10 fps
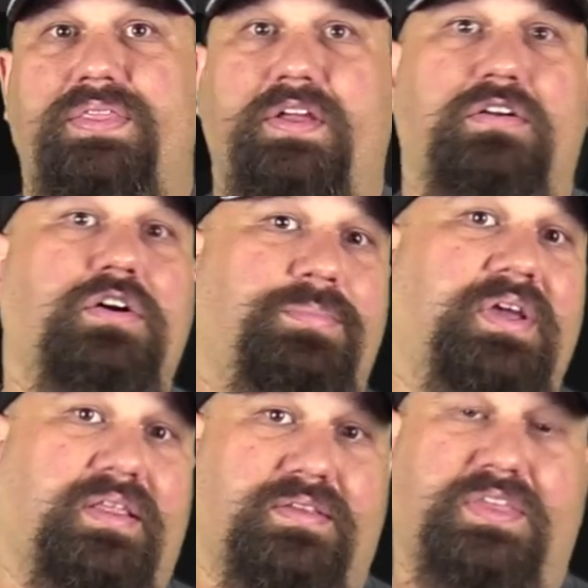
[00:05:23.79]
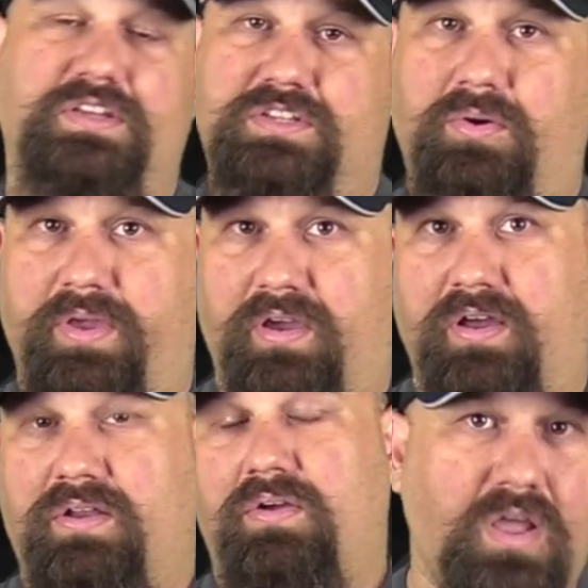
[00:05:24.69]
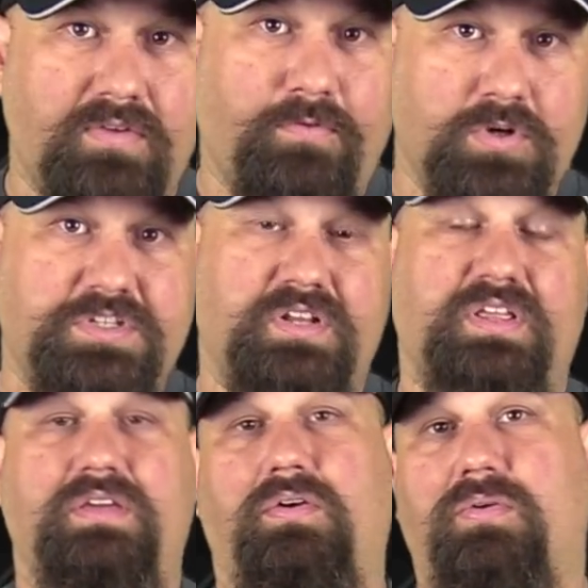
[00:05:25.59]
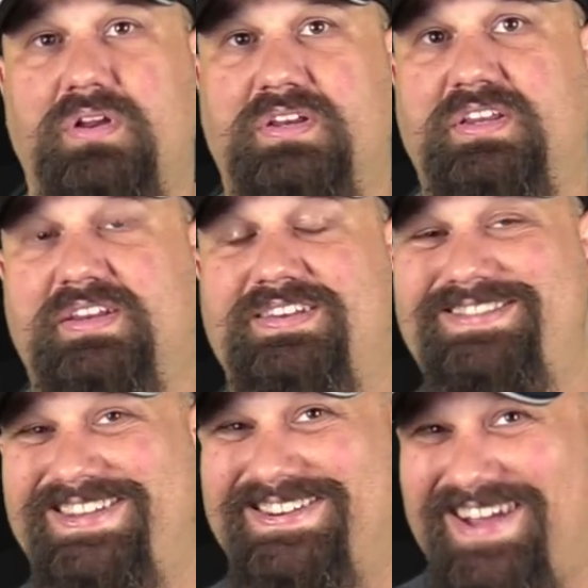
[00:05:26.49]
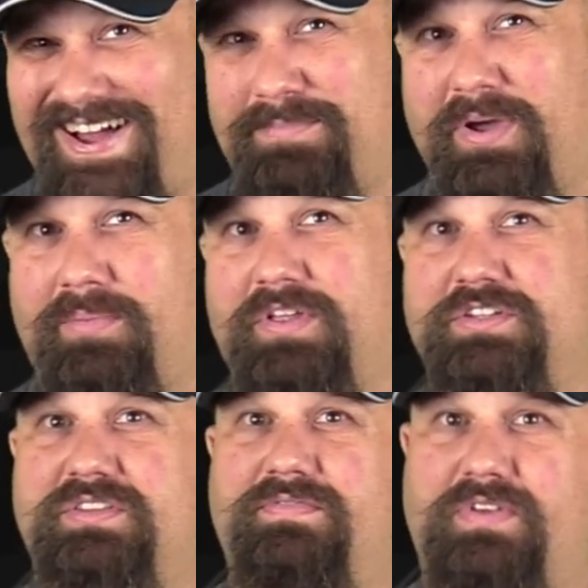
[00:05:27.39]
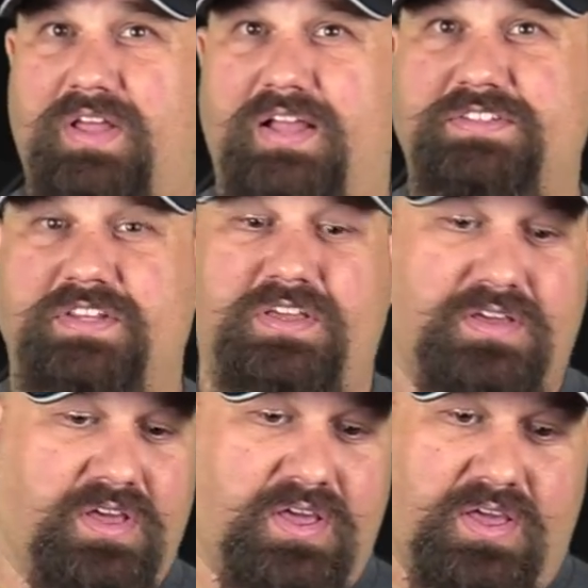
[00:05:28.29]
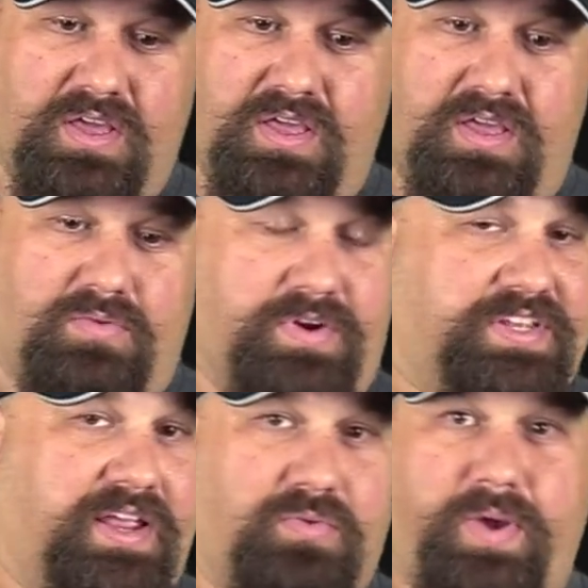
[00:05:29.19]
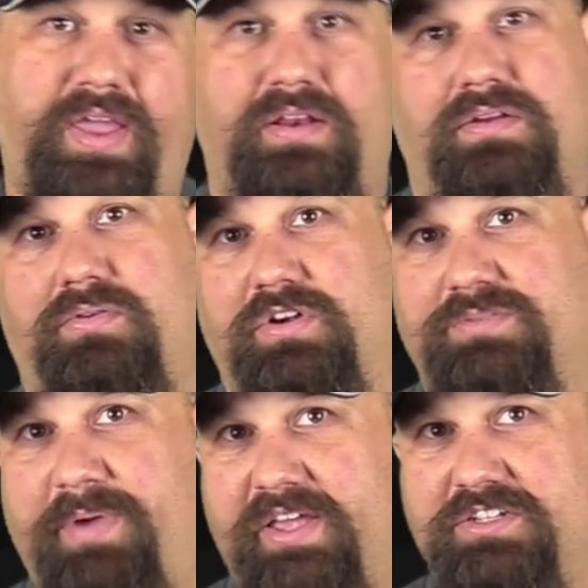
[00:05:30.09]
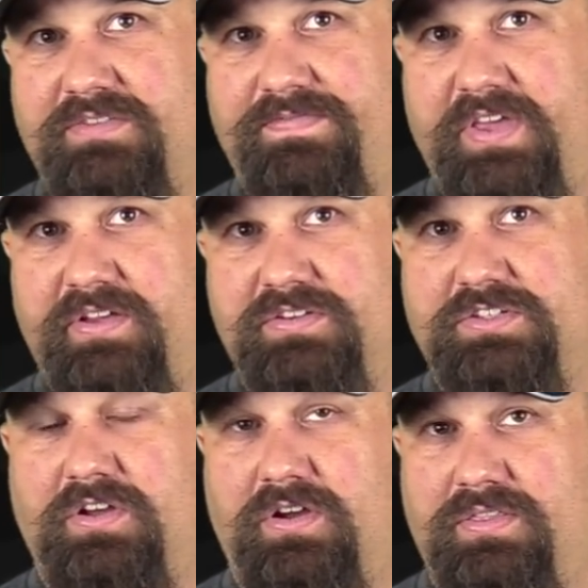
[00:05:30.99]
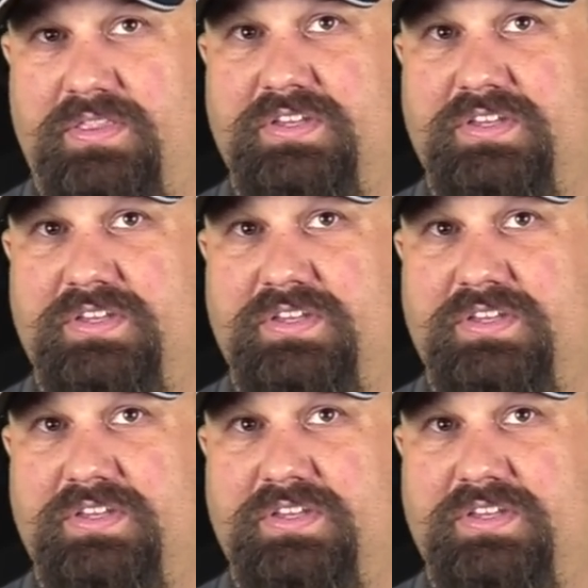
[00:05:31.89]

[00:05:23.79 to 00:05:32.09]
There could be other things going on. Unfortunately, Hornady did not publish the velocity, retained weight, or expansion figures on